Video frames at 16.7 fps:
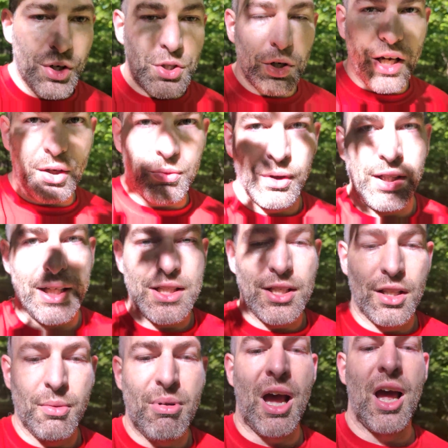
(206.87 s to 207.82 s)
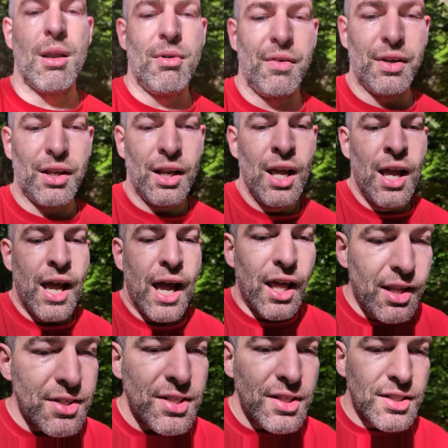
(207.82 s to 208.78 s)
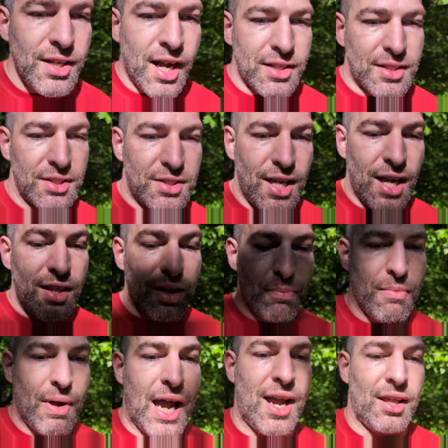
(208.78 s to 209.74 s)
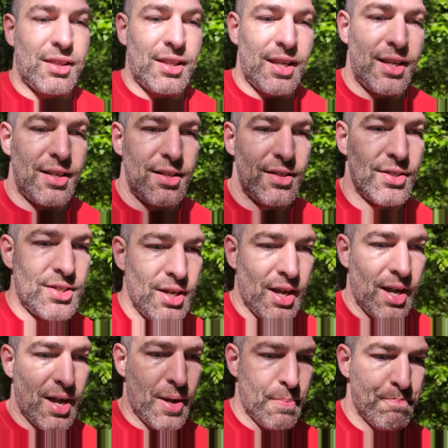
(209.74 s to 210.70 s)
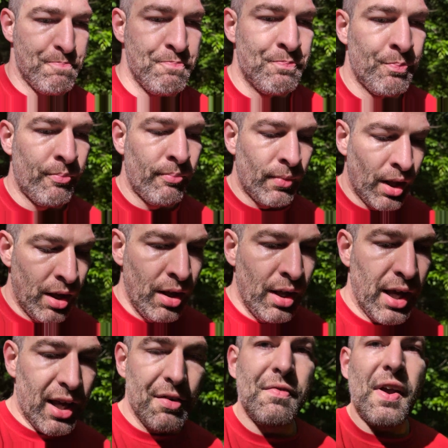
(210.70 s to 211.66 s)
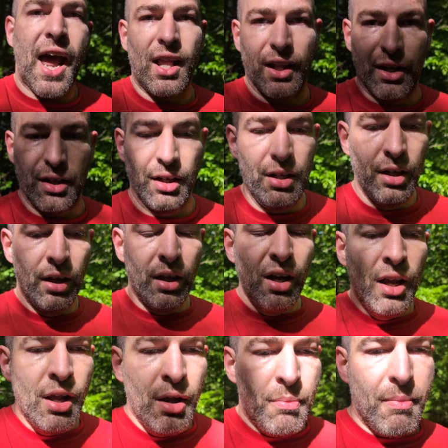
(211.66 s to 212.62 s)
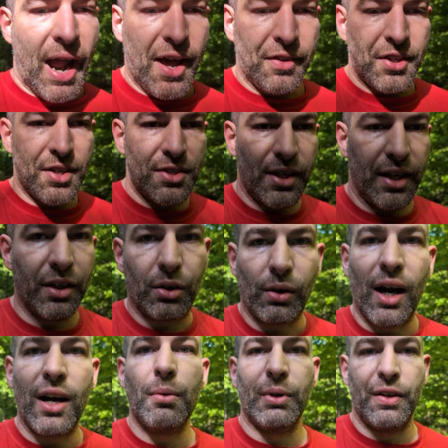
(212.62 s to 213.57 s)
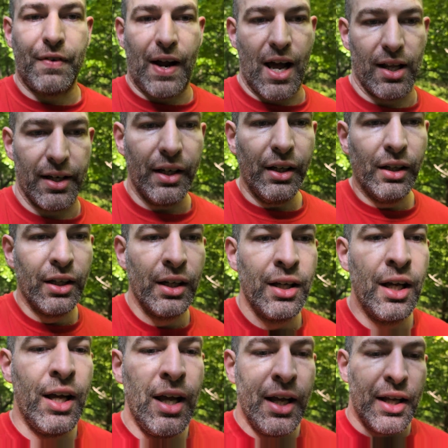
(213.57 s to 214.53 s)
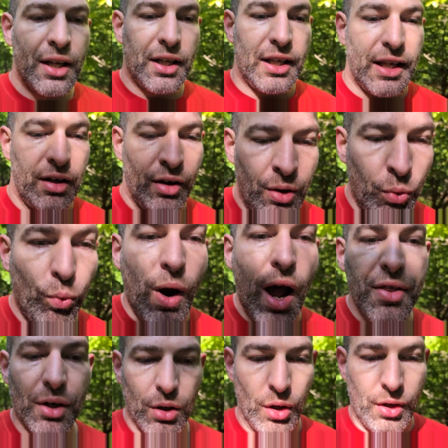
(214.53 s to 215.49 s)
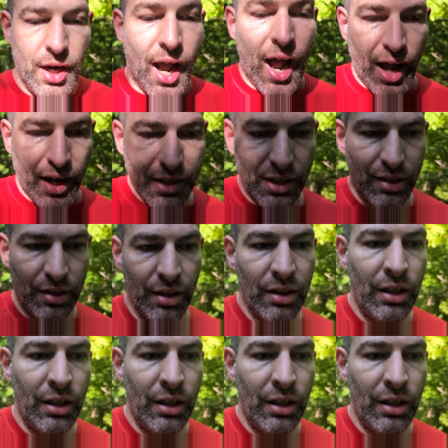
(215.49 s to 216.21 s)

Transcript: once you get really to the bottom of it, and this is not to say that math is um, invalid. Math is incredibly valid, whether or not